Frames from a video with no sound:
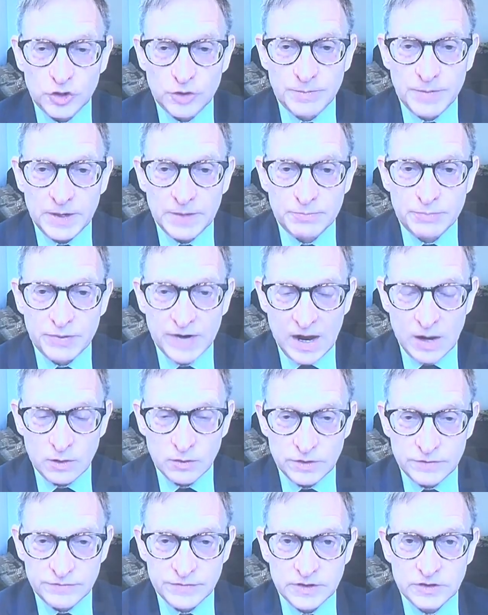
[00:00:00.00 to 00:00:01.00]
proud
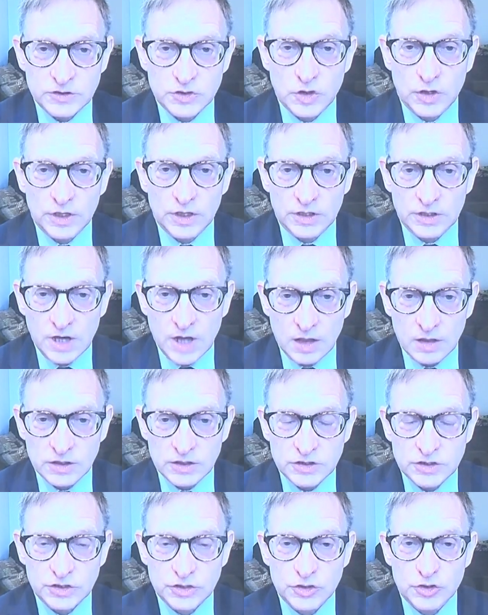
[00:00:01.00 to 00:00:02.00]
of and should acknowledge
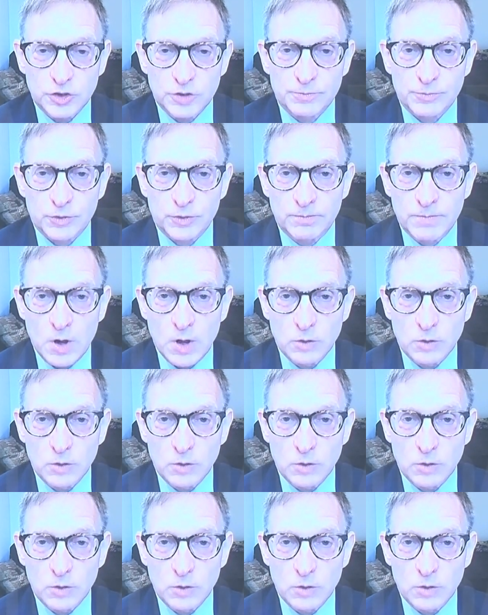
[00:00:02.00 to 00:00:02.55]
and should promote.